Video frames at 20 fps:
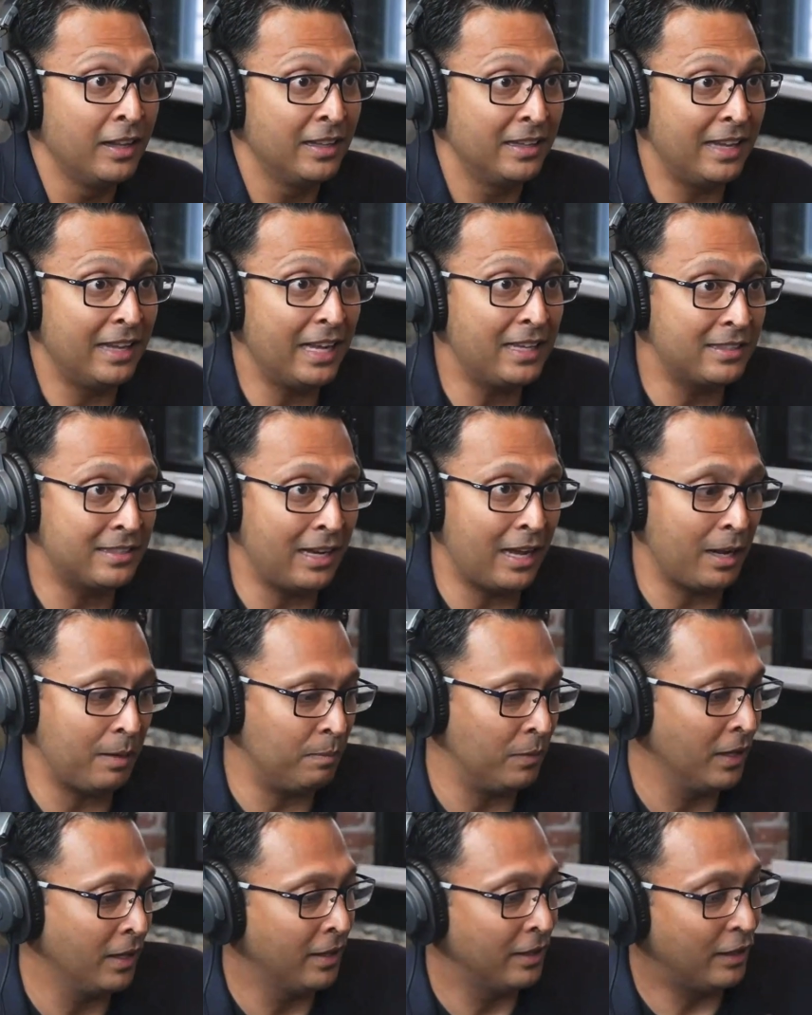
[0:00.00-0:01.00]
Next time
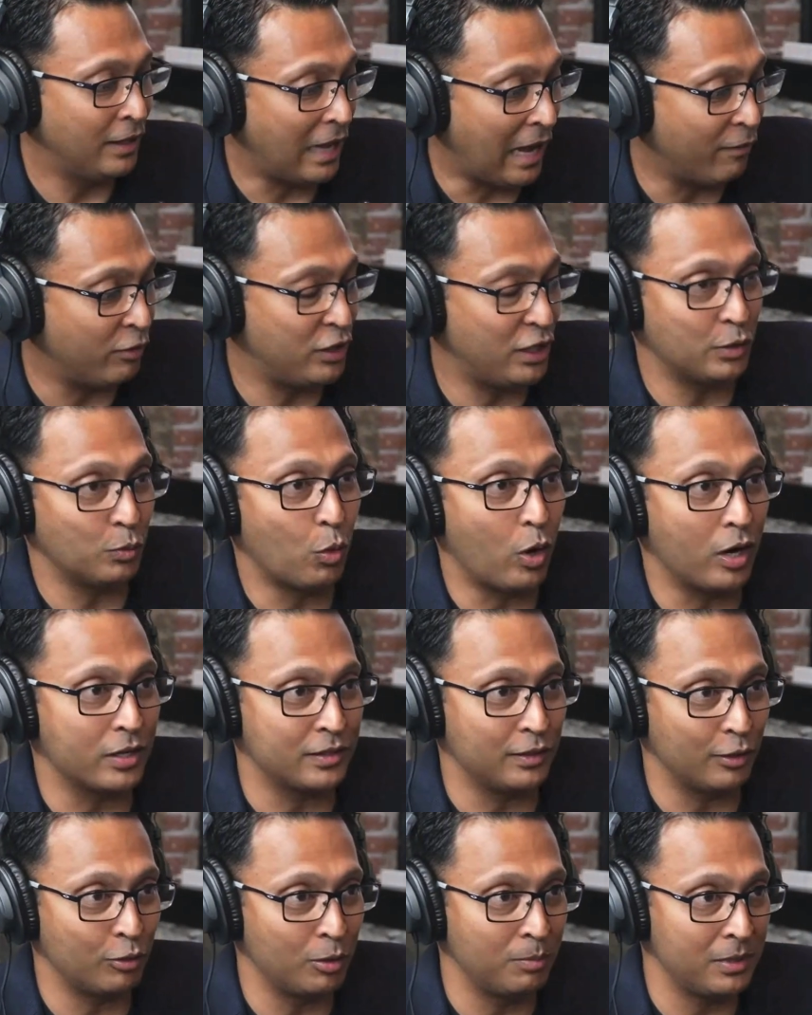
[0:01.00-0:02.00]
the average agent walks
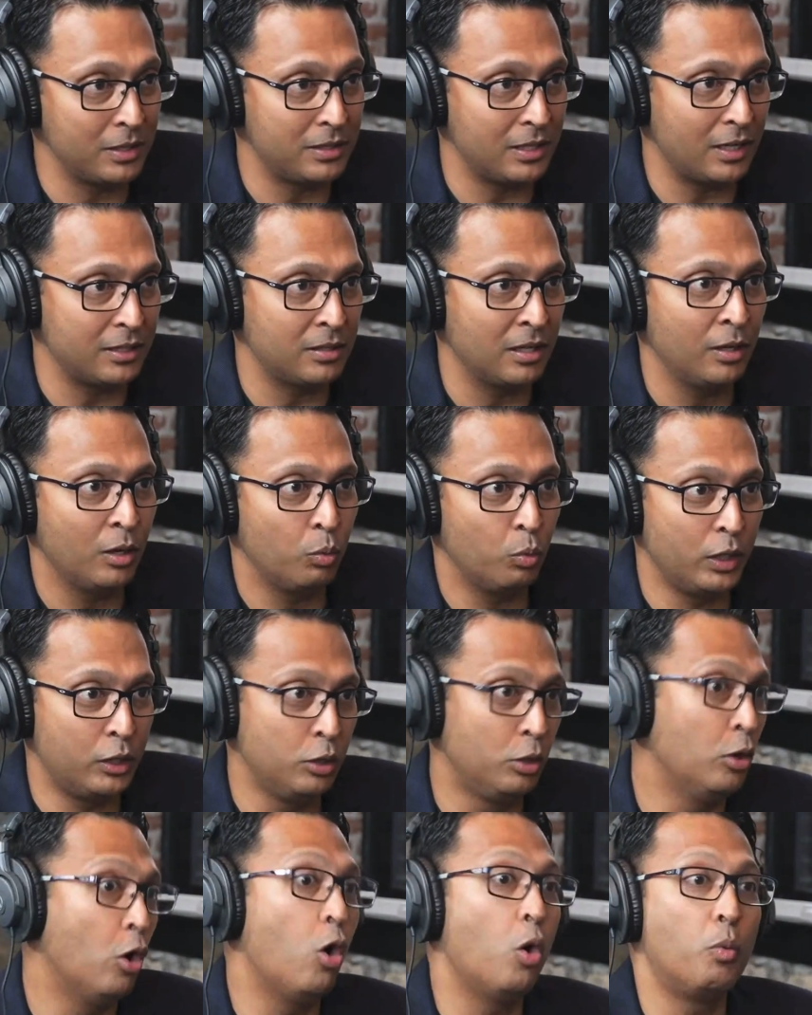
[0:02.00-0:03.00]
in the room and says, we
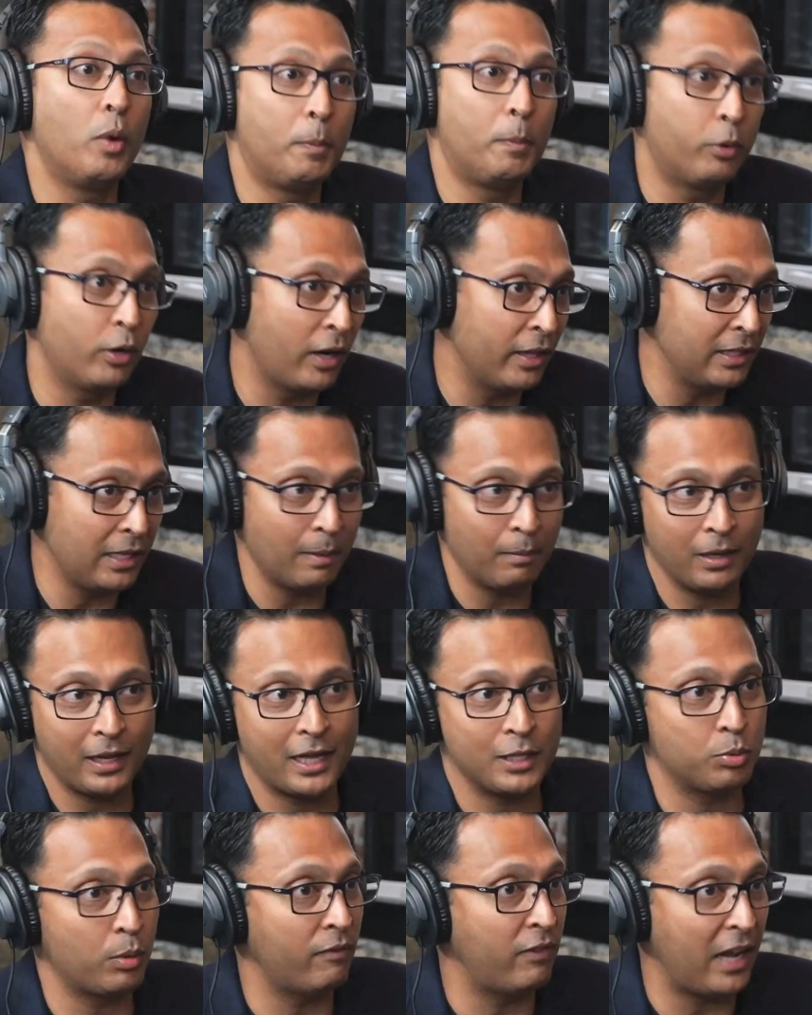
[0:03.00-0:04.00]
put it on the
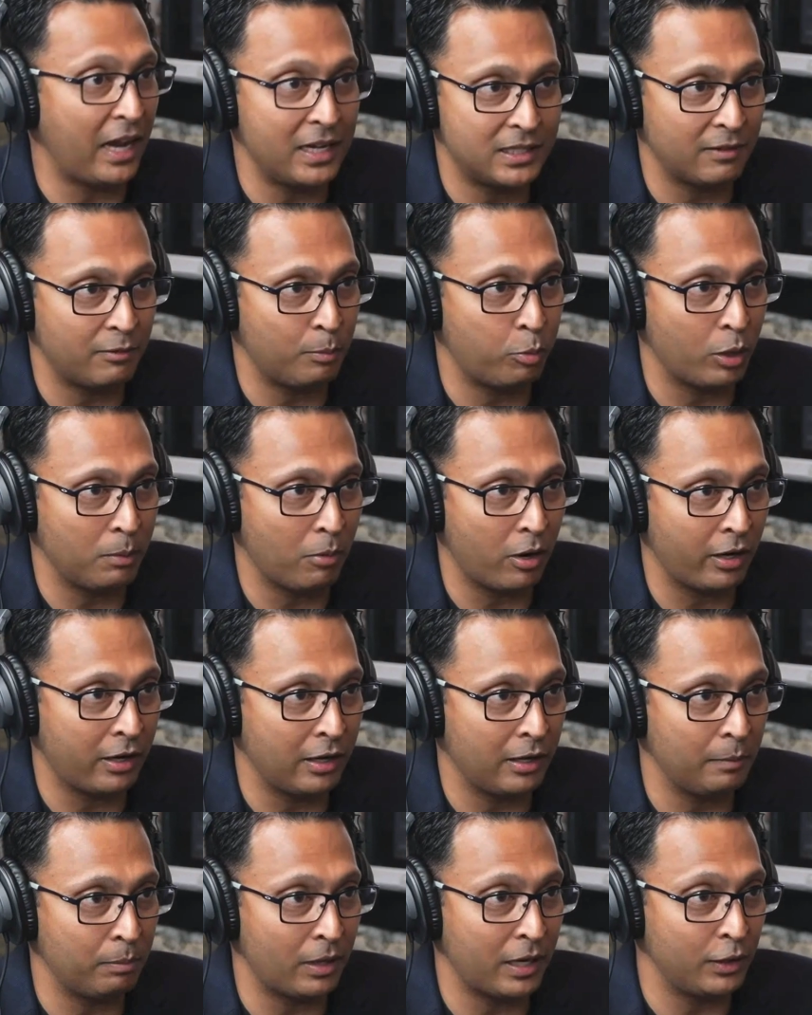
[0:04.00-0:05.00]
MLS, we have an 87-point
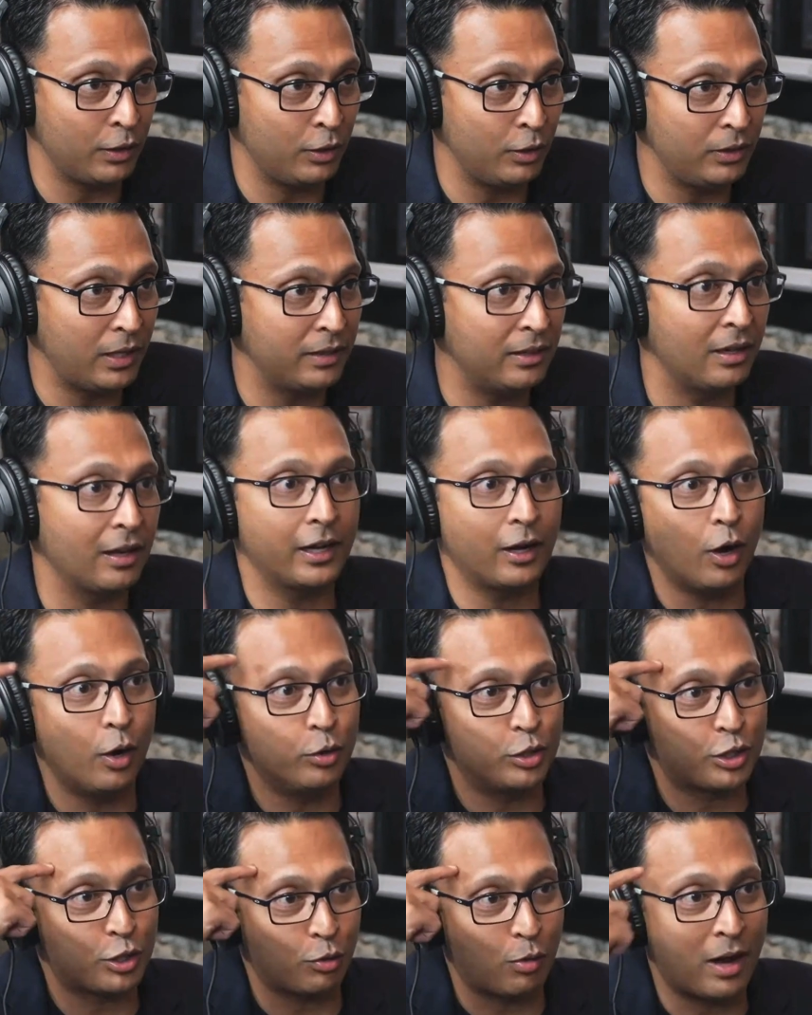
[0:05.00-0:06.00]
marketing plan. You do that, they're like,
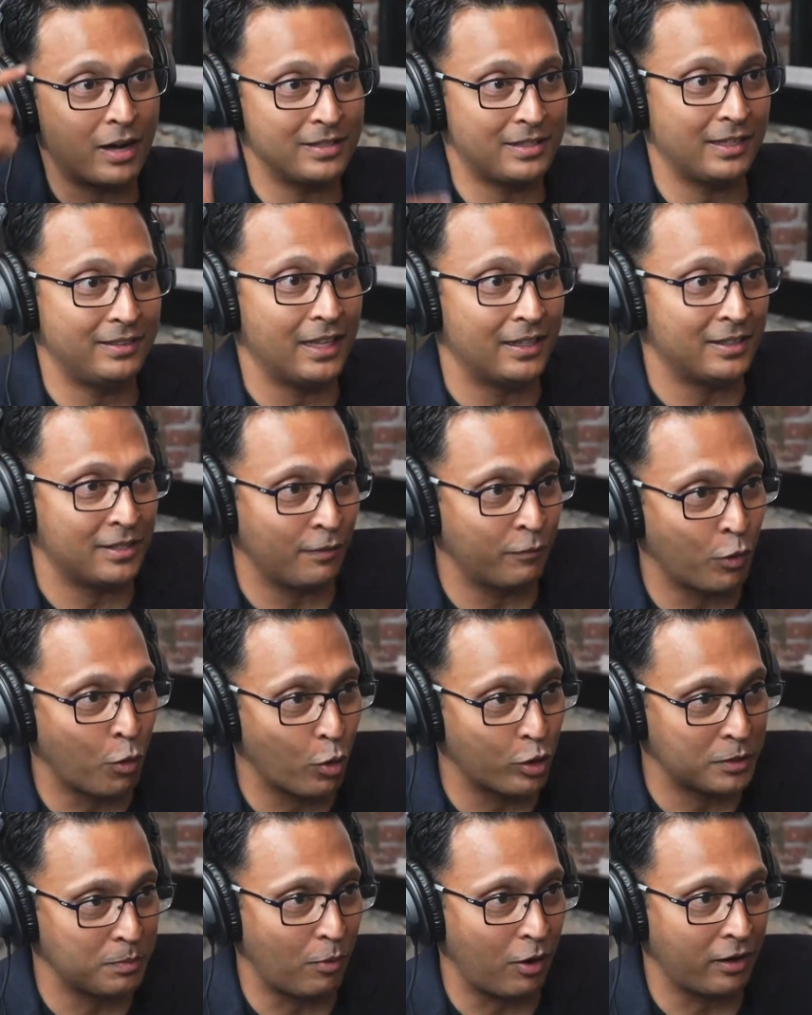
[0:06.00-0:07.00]
oh, Sharran said that's of
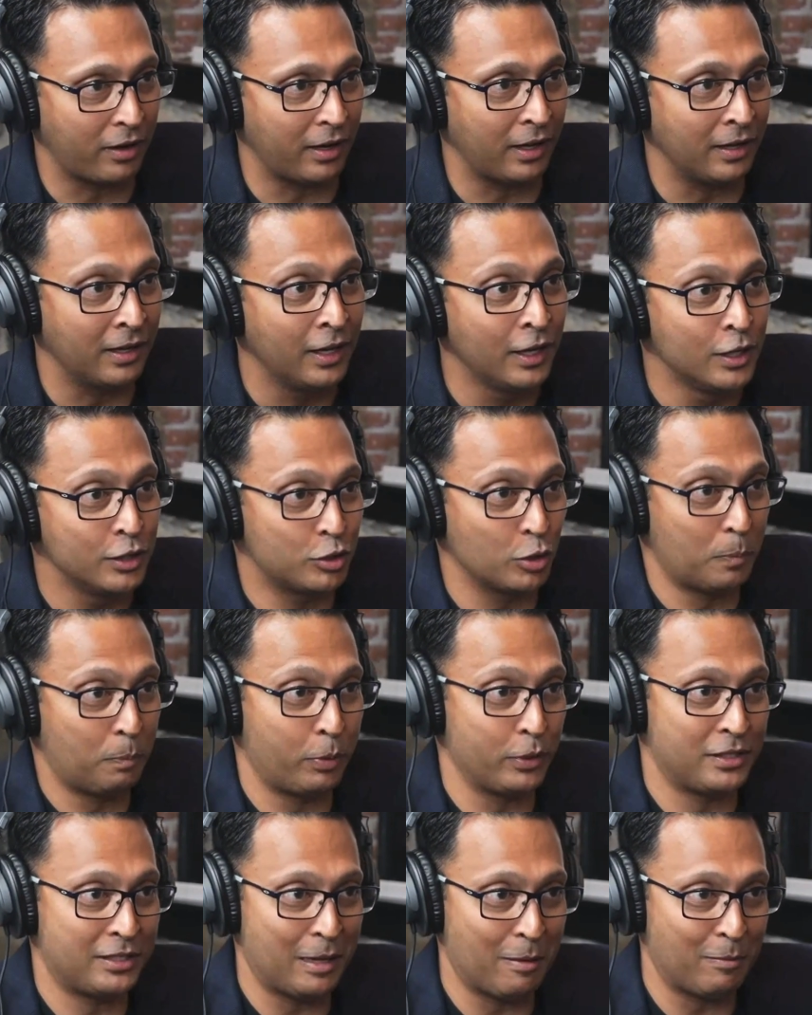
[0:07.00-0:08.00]
course marketing. So it
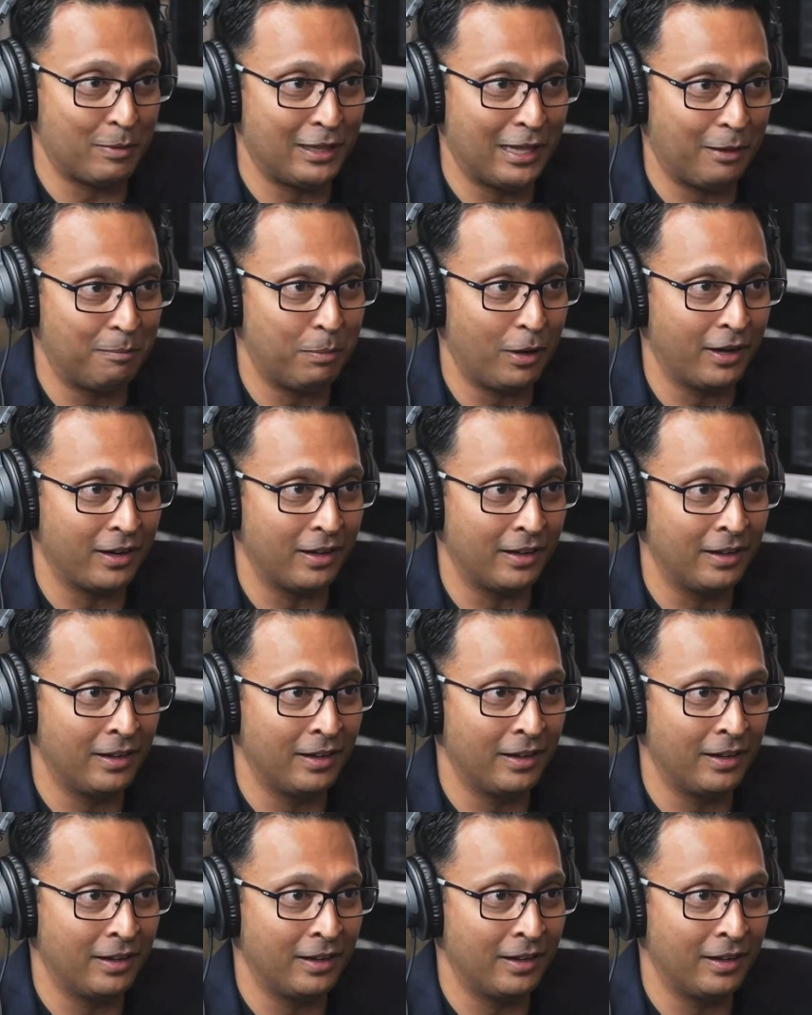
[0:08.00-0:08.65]
puts them in that bucket.